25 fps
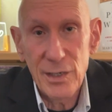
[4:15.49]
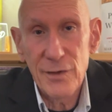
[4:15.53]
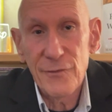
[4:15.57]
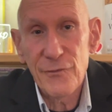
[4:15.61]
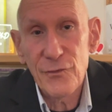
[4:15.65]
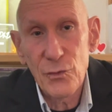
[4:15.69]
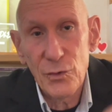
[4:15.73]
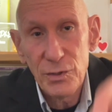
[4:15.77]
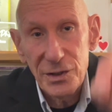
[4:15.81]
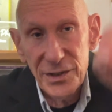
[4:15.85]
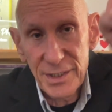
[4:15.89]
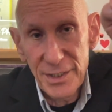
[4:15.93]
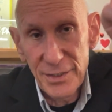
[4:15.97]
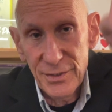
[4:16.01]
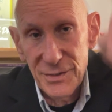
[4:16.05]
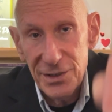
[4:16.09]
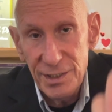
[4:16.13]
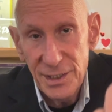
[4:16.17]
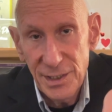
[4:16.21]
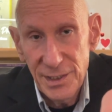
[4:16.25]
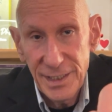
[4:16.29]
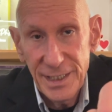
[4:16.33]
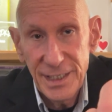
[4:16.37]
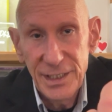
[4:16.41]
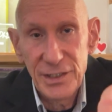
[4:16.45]
Of course, there's a
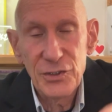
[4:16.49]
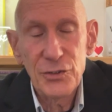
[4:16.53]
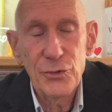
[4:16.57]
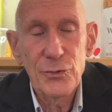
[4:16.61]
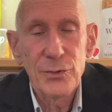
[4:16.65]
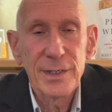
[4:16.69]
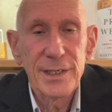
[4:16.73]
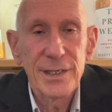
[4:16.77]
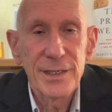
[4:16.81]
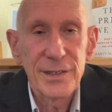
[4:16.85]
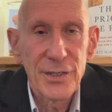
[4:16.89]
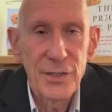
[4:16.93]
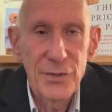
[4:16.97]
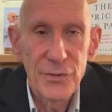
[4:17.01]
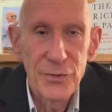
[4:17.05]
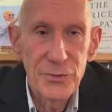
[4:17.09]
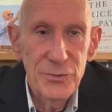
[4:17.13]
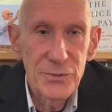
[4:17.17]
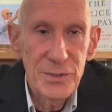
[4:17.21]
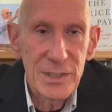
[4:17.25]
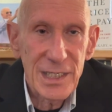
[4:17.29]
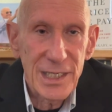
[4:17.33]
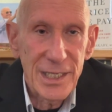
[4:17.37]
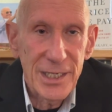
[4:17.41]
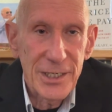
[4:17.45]
link to it in the
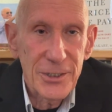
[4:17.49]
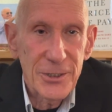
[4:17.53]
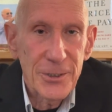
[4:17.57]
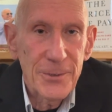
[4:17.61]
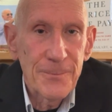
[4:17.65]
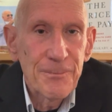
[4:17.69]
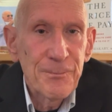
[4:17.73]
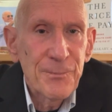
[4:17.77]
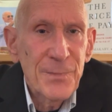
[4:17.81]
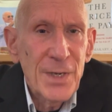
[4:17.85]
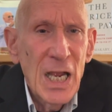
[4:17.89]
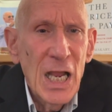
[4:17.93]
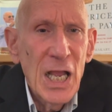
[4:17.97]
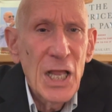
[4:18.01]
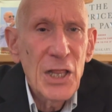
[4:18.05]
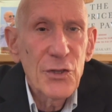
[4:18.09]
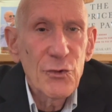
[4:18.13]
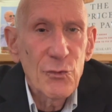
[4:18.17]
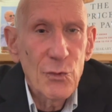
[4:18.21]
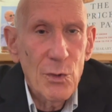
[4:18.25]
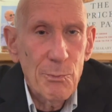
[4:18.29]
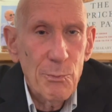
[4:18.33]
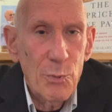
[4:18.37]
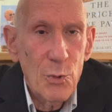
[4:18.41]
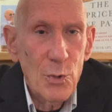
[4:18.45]
newsletter. The
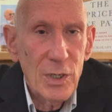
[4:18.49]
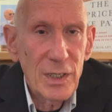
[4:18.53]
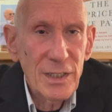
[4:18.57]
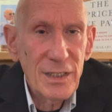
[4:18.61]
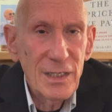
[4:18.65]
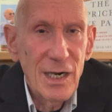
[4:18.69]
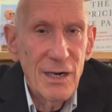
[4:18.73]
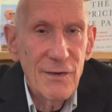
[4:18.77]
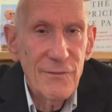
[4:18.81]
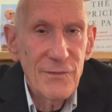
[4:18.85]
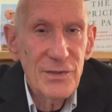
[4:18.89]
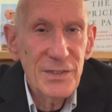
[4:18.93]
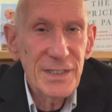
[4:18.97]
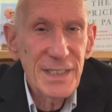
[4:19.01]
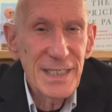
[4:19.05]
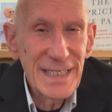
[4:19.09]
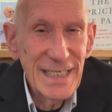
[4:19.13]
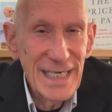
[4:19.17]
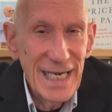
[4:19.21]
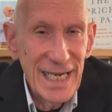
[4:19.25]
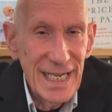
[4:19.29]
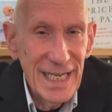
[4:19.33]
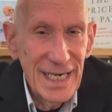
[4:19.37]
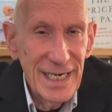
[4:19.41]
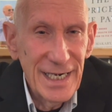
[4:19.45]
report covers
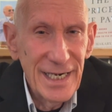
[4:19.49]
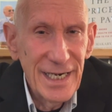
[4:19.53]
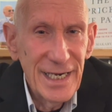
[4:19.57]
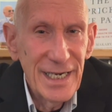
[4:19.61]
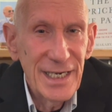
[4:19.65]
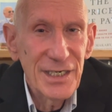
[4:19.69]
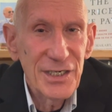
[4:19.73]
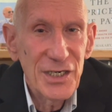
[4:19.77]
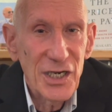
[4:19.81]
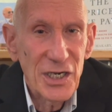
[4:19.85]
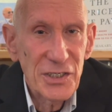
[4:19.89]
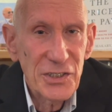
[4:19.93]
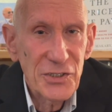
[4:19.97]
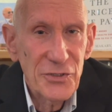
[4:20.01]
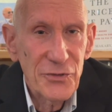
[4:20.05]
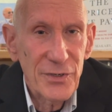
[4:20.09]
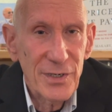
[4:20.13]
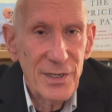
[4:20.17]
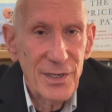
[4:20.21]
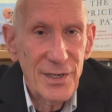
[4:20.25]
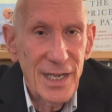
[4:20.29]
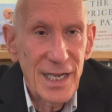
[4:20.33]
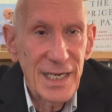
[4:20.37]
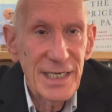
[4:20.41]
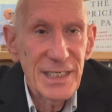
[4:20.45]
10
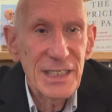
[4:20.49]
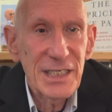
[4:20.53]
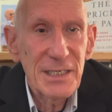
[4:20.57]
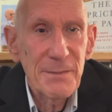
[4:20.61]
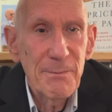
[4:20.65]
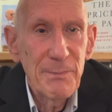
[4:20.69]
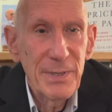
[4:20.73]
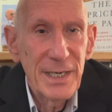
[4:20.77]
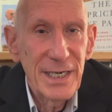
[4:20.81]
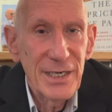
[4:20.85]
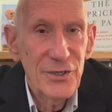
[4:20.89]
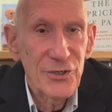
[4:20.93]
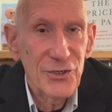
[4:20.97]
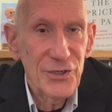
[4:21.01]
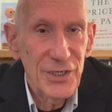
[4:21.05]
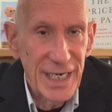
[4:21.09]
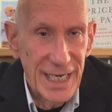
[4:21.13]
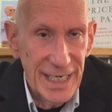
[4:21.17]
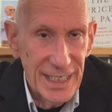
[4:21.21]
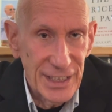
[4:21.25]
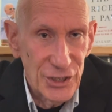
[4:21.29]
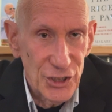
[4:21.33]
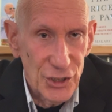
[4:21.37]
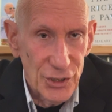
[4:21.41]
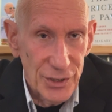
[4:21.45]
industrialized peer
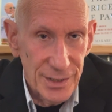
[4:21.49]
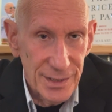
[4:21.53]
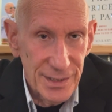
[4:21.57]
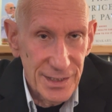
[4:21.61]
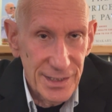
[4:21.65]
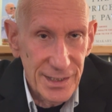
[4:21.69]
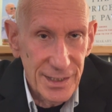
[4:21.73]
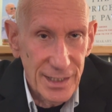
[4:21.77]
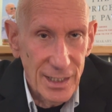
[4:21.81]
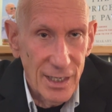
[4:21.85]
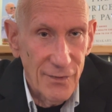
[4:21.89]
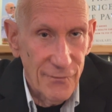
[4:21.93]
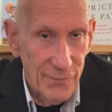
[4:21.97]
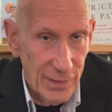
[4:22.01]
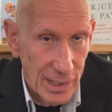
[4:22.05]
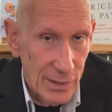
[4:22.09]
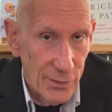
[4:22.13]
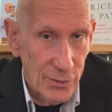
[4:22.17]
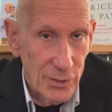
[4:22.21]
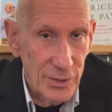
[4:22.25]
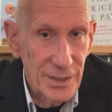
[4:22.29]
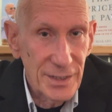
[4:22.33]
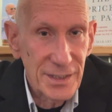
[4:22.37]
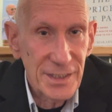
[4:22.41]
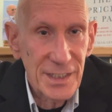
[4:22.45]
nations of
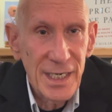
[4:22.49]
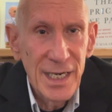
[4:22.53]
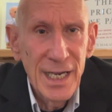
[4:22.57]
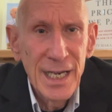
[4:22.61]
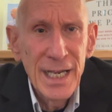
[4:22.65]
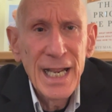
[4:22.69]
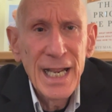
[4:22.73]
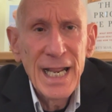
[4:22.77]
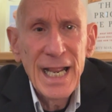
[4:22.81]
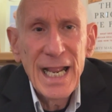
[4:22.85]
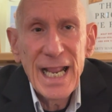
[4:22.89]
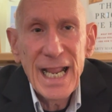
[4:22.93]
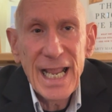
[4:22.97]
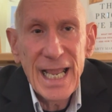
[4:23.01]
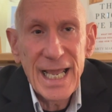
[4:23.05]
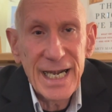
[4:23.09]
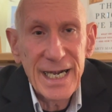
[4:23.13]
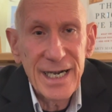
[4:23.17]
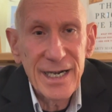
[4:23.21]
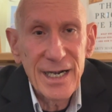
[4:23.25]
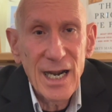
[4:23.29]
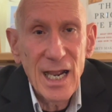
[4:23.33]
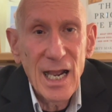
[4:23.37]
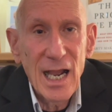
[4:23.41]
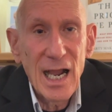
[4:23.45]
ours, and
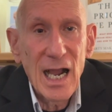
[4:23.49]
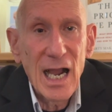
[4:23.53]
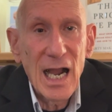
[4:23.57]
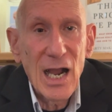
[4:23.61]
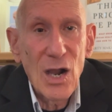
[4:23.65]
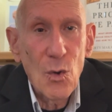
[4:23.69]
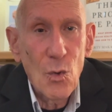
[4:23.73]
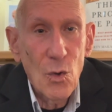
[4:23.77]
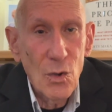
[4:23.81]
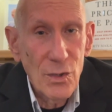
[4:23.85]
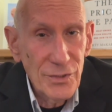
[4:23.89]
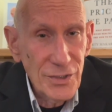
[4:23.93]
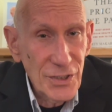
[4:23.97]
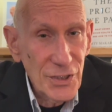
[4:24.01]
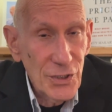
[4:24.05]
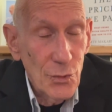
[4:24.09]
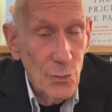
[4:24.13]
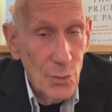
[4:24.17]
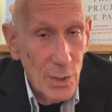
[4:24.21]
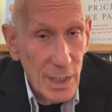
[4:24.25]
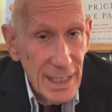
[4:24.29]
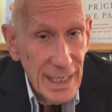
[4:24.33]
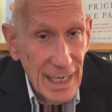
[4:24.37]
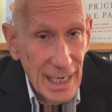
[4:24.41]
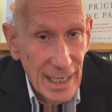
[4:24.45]
it also
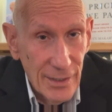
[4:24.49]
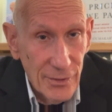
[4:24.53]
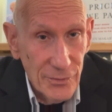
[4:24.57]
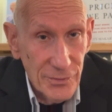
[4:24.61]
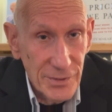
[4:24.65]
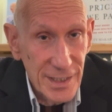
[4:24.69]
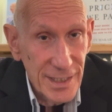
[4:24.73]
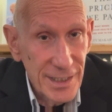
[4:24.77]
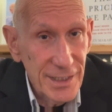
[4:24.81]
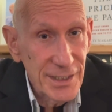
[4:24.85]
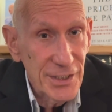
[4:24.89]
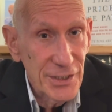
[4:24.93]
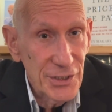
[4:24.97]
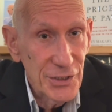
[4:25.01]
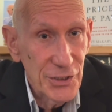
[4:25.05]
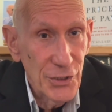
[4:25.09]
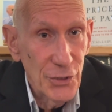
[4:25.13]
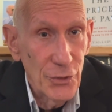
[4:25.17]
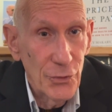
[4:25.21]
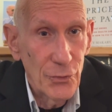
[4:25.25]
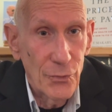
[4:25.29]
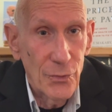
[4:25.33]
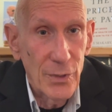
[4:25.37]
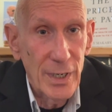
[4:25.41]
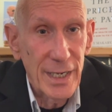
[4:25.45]
accounts, this is
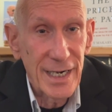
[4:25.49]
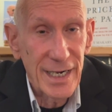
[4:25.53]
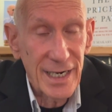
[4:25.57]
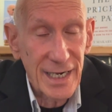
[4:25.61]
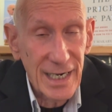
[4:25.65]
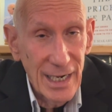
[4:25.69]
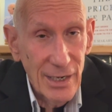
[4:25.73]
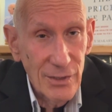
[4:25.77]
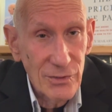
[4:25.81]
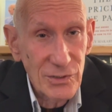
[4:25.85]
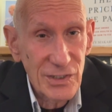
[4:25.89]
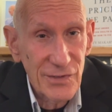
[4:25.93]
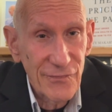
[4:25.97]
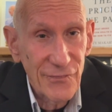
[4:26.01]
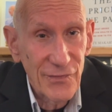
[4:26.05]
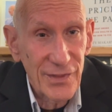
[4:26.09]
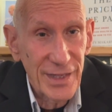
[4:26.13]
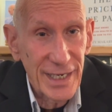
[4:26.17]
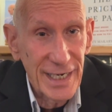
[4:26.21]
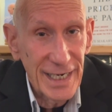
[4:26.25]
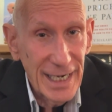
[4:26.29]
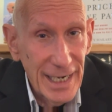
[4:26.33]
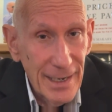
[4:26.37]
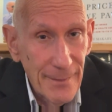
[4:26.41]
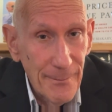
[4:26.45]
new, it accounts for
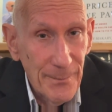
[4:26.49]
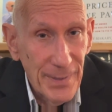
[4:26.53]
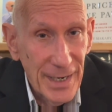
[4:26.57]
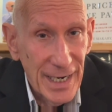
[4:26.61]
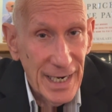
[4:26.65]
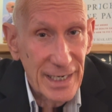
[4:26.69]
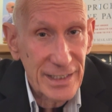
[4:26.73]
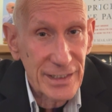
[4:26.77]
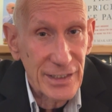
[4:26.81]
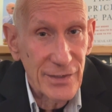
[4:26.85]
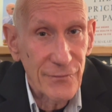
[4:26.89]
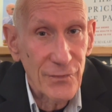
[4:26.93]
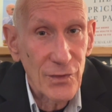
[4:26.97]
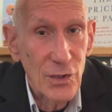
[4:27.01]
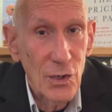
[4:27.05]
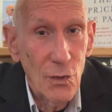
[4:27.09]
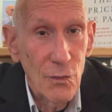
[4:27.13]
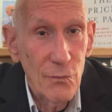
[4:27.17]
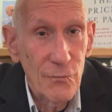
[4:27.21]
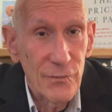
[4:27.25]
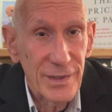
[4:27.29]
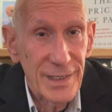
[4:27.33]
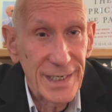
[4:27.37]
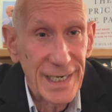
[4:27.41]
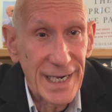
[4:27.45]
the impact of
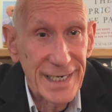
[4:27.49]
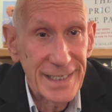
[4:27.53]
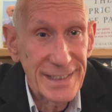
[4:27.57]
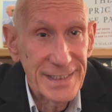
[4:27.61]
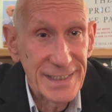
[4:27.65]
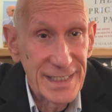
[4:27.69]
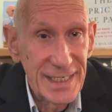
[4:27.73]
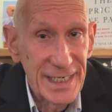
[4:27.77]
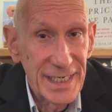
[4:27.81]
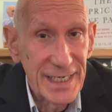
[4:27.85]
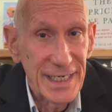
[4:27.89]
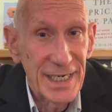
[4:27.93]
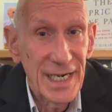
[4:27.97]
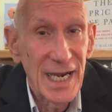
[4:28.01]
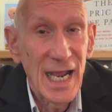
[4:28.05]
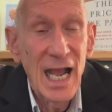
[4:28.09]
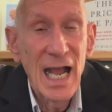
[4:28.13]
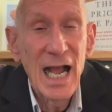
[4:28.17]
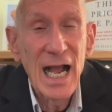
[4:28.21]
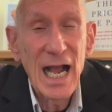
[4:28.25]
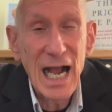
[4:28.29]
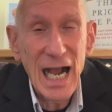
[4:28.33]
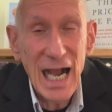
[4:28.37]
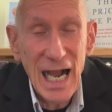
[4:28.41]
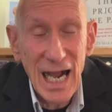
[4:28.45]
COVID-19
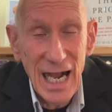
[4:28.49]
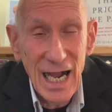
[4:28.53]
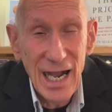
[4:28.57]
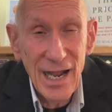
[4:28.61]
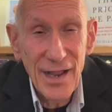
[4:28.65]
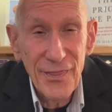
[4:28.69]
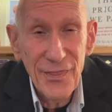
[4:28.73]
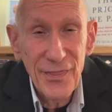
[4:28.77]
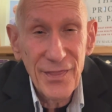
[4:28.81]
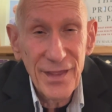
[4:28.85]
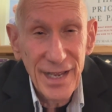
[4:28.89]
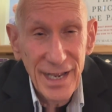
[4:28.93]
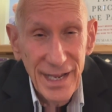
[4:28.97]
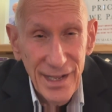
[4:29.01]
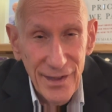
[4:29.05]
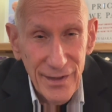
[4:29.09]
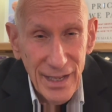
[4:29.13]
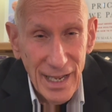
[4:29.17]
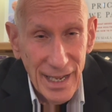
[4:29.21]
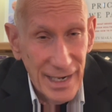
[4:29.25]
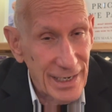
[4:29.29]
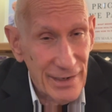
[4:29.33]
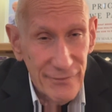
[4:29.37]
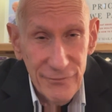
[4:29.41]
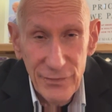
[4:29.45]

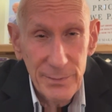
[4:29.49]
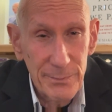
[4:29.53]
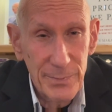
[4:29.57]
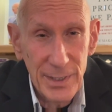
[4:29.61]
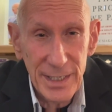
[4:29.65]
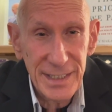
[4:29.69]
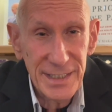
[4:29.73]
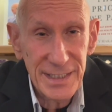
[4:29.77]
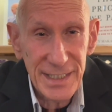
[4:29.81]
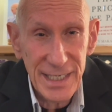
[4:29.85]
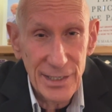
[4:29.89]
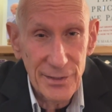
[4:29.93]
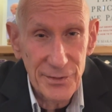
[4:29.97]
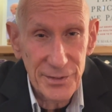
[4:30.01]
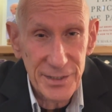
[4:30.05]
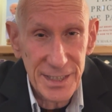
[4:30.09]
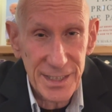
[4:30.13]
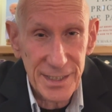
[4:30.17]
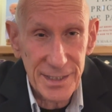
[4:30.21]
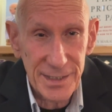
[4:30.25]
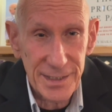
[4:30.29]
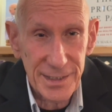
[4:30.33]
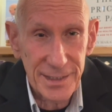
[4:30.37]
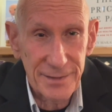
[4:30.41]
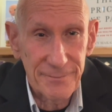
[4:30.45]
on everybody's health
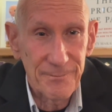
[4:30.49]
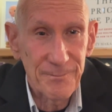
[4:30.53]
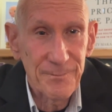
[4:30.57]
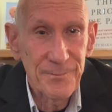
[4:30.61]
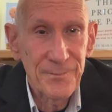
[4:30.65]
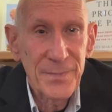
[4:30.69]
system.